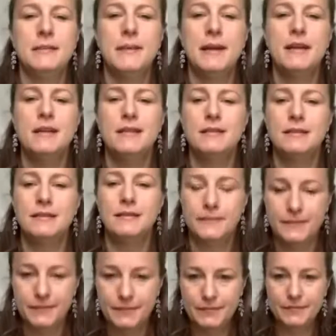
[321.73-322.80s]
Is it better?
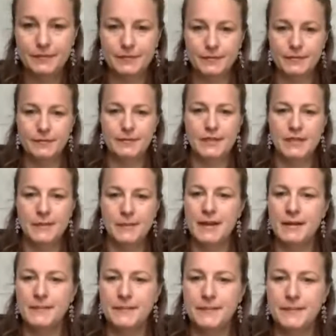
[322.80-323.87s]
Is it
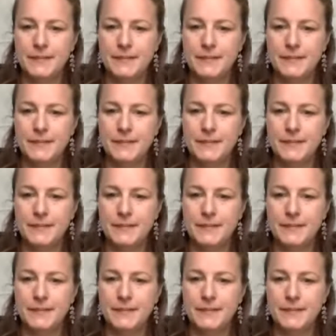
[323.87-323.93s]
better?